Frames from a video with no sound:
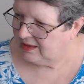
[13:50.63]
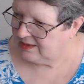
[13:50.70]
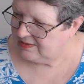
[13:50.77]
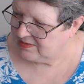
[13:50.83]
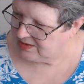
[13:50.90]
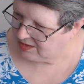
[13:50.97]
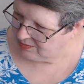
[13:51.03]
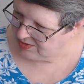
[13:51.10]

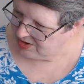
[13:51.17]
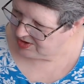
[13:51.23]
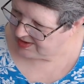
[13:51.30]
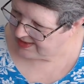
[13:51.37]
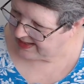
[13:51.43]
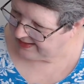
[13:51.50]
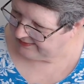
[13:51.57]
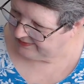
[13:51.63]
So we just
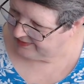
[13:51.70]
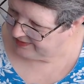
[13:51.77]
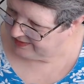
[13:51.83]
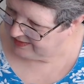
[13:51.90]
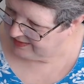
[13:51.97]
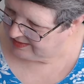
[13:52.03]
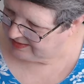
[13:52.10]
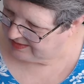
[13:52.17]
have,
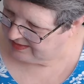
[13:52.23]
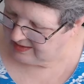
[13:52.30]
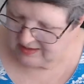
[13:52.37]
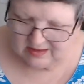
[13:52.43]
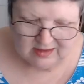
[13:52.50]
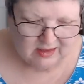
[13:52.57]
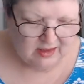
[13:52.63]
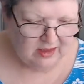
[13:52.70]

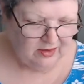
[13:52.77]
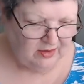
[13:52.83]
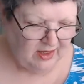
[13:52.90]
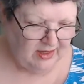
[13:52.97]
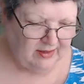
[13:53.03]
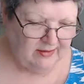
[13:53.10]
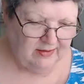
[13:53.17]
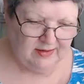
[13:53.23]

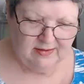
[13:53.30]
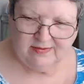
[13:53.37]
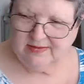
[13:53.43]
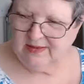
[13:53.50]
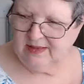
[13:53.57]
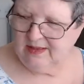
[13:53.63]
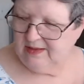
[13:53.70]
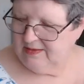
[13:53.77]
okay, let's
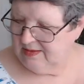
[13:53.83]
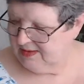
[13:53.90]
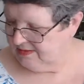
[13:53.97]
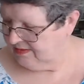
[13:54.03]
see, and this